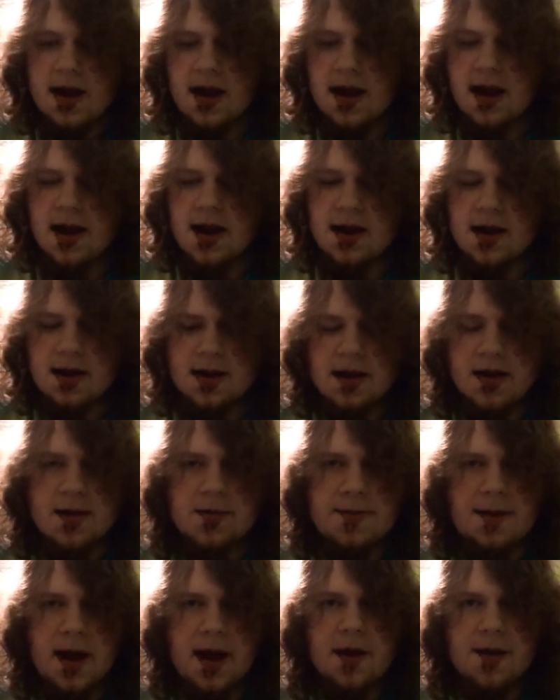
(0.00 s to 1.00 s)
And the
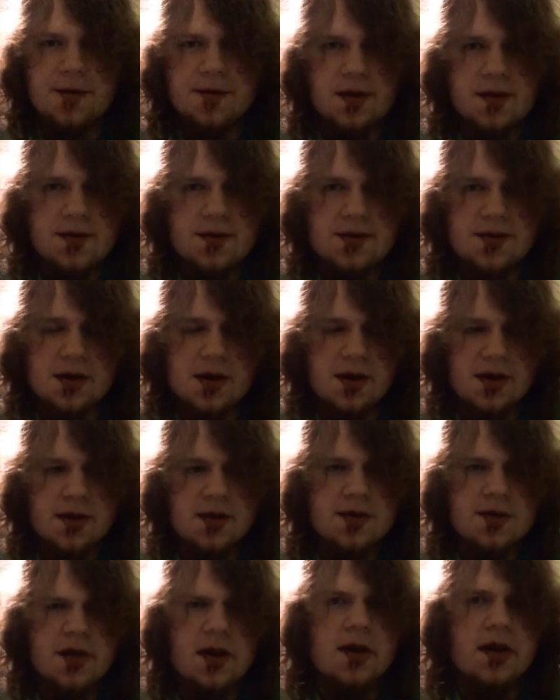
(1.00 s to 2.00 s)
tobacco flavor is starting to get
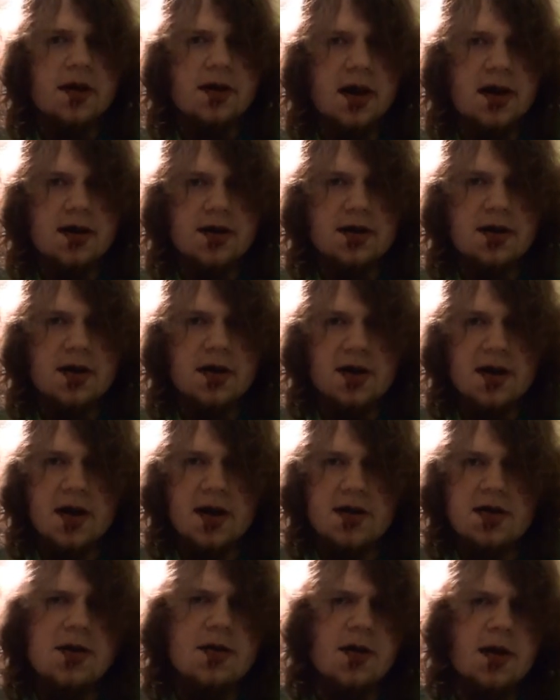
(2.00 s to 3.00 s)
stronger. It's actually starting to
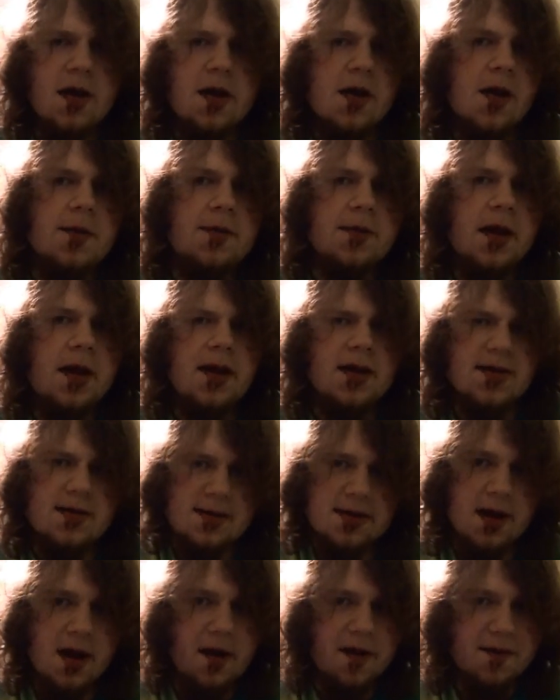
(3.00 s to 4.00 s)
taste a little like Copenhagen
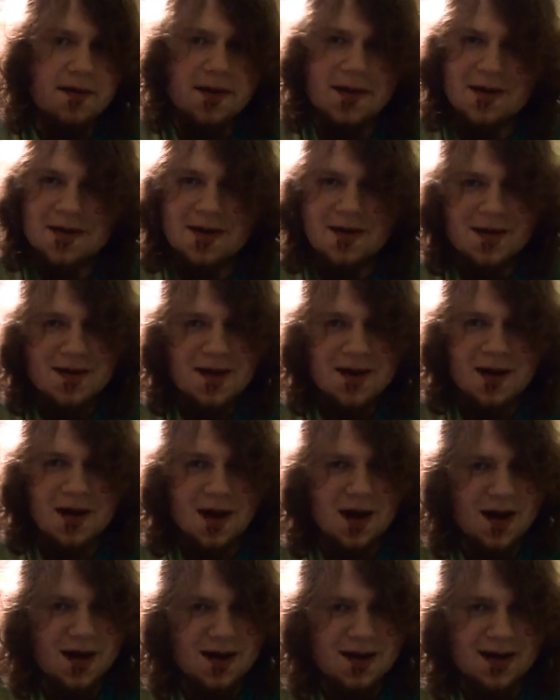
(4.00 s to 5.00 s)
snuff,
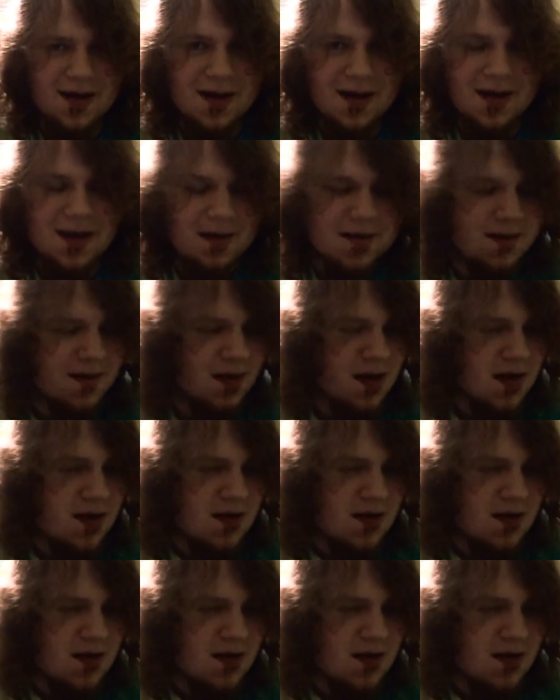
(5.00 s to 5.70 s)
oddly enough.